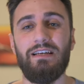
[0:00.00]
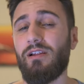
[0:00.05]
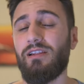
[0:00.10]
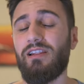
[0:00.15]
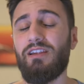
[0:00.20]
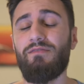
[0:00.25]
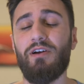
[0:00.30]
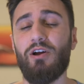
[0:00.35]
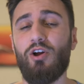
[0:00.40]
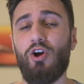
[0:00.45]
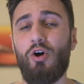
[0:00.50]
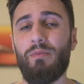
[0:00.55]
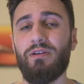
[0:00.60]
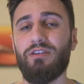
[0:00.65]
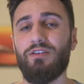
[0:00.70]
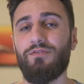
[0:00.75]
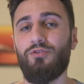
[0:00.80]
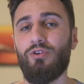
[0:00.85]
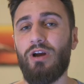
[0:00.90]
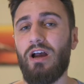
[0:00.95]
Leave a comment
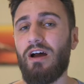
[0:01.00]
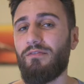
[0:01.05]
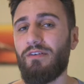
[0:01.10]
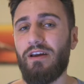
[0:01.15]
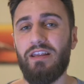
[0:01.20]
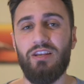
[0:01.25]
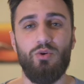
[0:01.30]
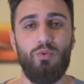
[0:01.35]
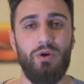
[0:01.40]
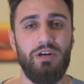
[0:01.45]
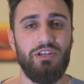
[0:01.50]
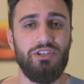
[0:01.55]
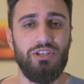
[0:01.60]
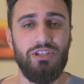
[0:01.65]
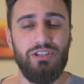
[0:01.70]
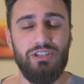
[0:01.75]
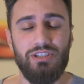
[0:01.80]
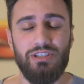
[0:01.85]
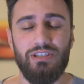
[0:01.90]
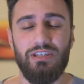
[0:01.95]
if you have any
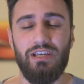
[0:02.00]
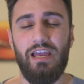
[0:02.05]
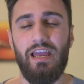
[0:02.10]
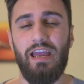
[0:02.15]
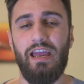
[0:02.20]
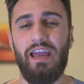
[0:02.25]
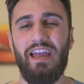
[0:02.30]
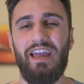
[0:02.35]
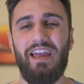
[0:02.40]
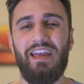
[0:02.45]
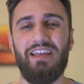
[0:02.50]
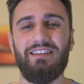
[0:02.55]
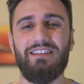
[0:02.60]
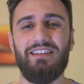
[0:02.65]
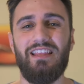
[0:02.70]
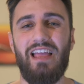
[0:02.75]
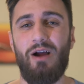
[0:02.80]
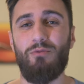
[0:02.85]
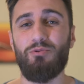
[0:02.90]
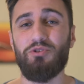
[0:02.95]
questions, and
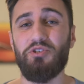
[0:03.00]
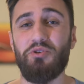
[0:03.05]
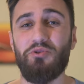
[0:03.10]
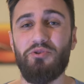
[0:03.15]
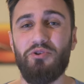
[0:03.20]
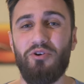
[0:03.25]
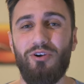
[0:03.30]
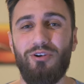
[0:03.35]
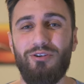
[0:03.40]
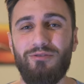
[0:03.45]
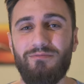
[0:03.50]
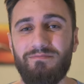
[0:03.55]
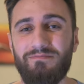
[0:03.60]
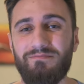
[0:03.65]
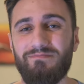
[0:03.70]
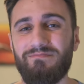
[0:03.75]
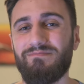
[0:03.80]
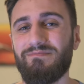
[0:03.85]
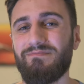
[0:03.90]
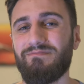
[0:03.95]
I will see you all
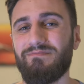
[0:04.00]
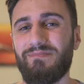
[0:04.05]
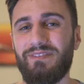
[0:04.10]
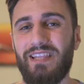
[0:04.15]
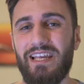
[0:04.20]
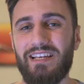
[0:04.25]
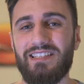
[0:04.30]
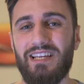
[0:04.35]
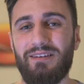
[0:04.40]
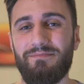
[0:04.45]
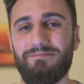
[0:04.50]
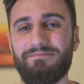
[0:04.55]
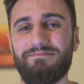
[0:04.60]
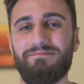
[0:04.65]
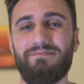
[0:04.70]
next time.